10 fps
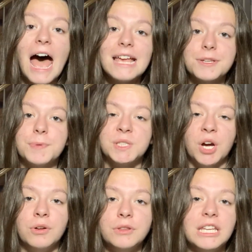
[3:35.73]
As a
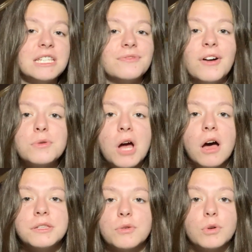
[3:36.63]
result, these
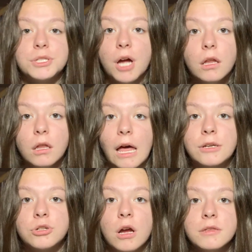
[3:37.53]
photons or dull
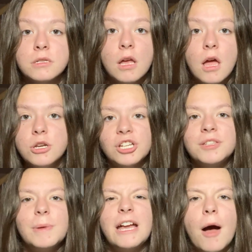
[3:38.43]
electrons just
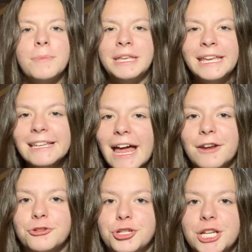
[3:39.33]
become heat
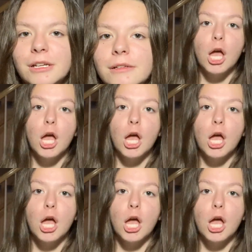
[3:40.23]
energy.